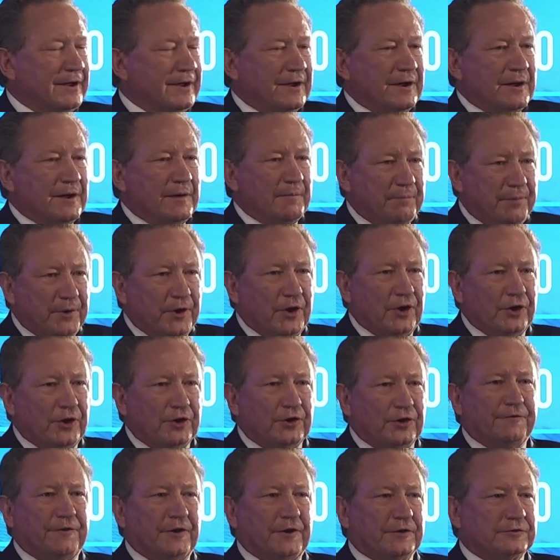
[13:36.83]
Burn your
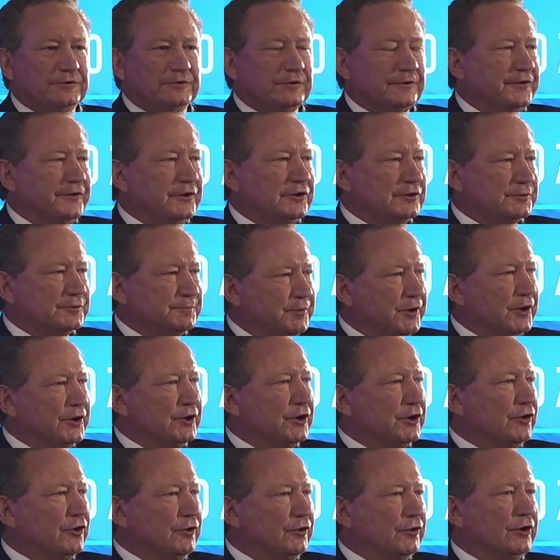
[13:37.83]
fossil fuels, burn
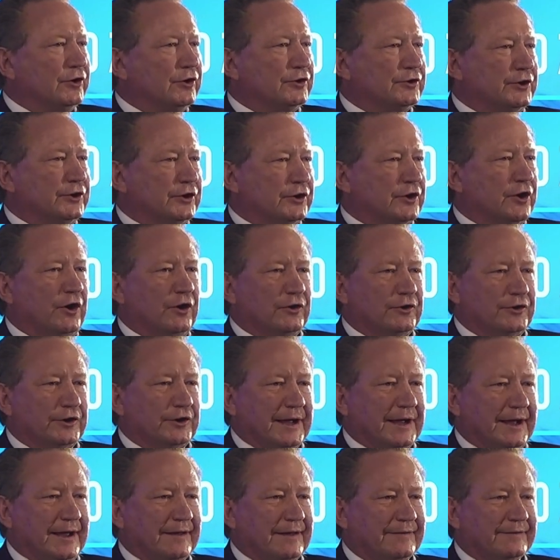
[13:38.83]
your oil, your coal, your
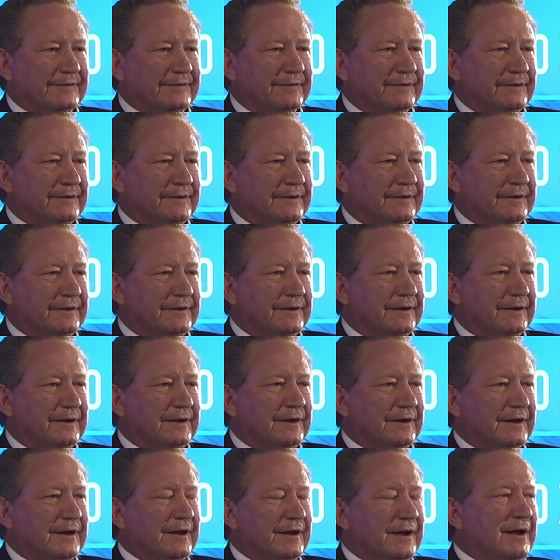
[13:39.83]
gas,
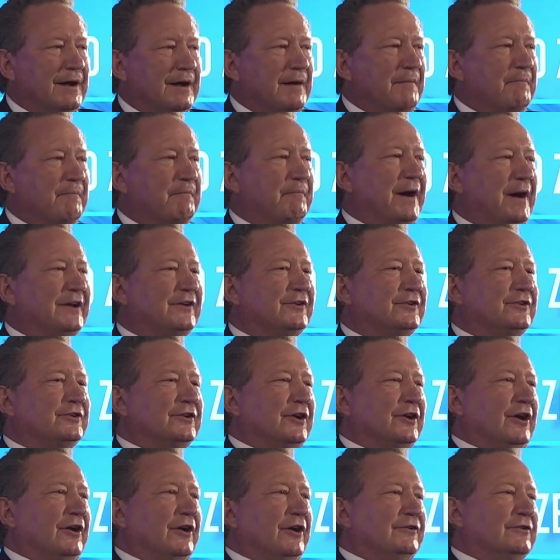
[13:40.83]
but
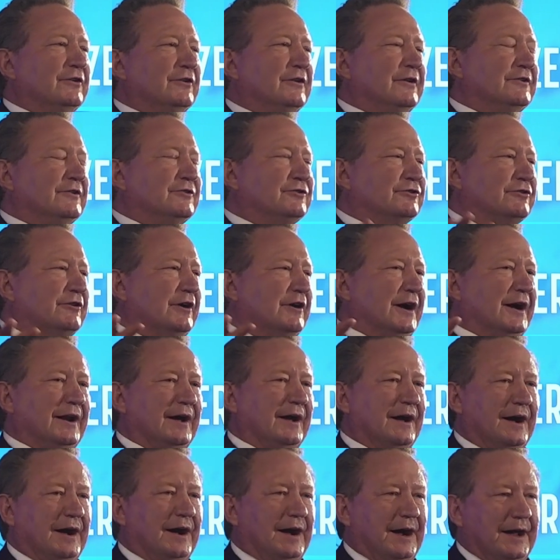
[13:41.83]
don't try and
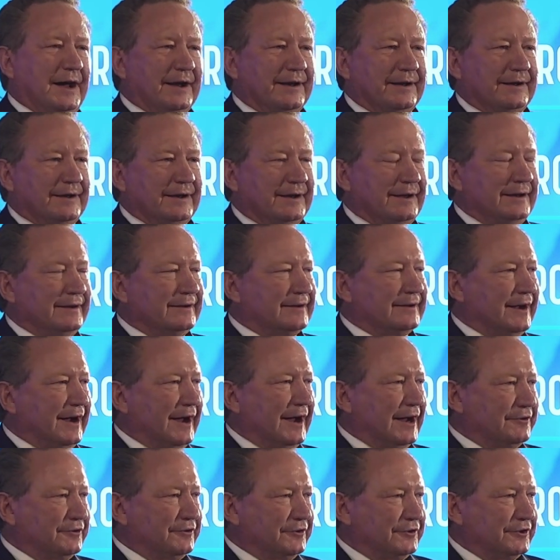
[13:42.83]
hide it into
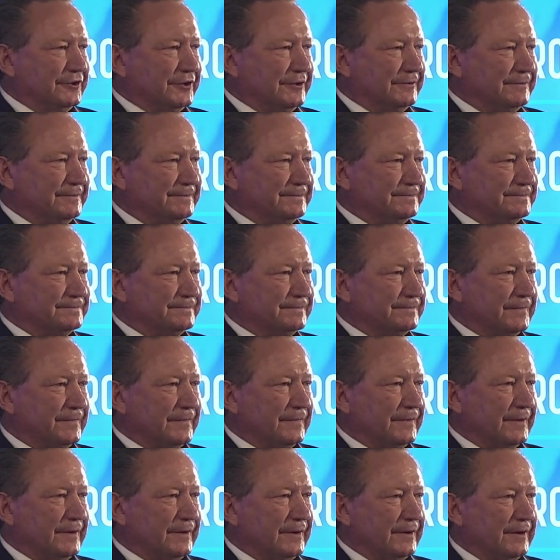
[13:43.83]
hydrogen,
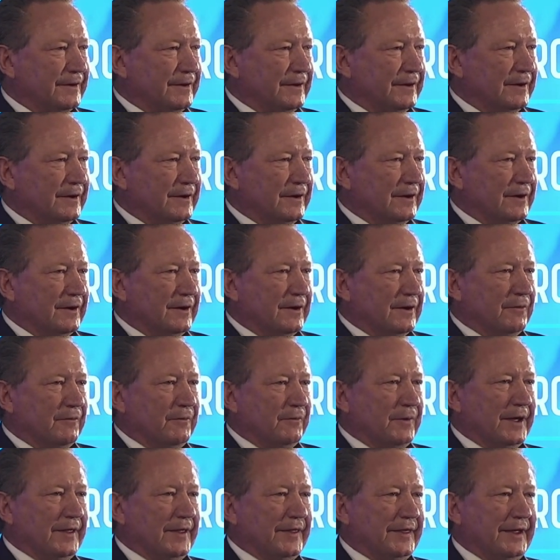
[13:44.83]

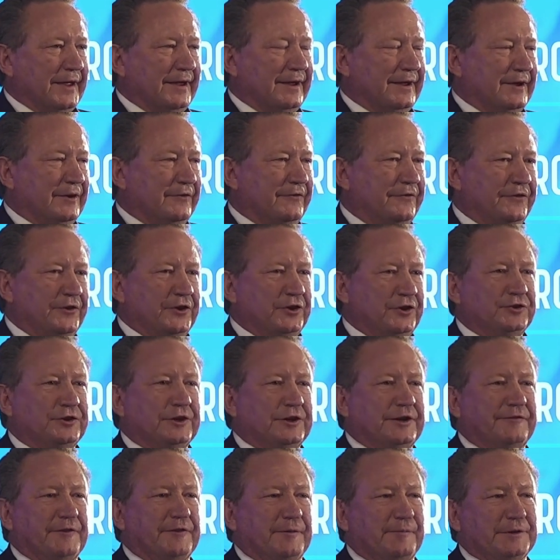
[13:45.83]
where the
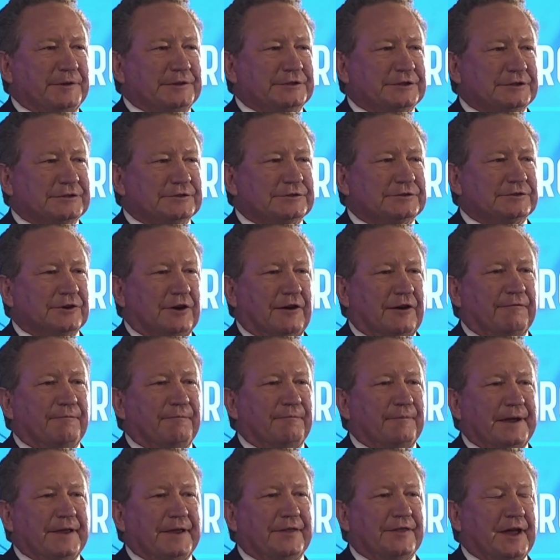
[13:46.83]
fugitive emissions of
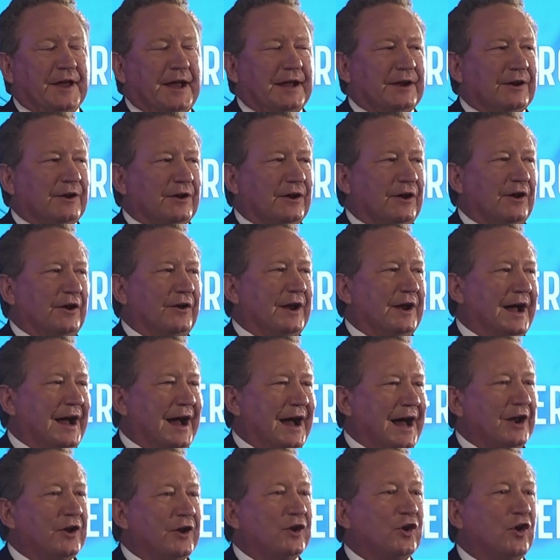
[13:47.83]
methane alone
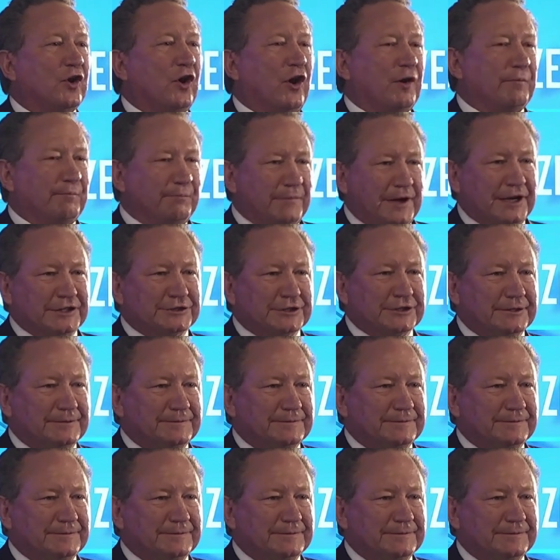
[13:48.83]
are not measured.